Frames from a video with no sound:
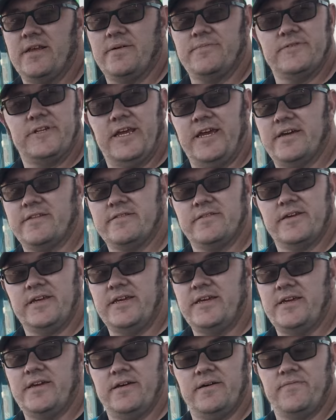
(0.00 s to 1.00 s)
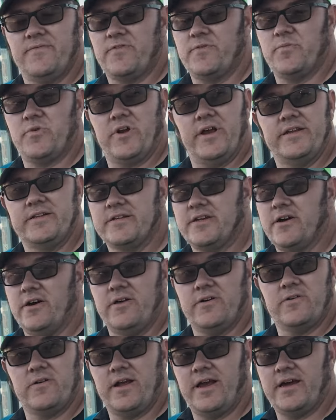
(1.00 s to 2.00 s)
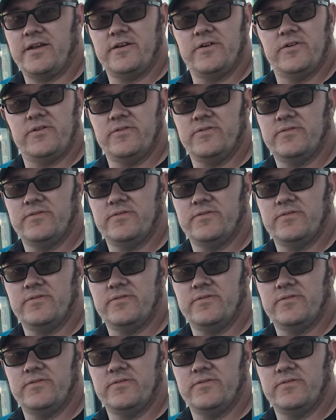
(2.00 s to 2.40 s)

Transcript: I'm Dan Lee. I'm from Brighton, Colorado.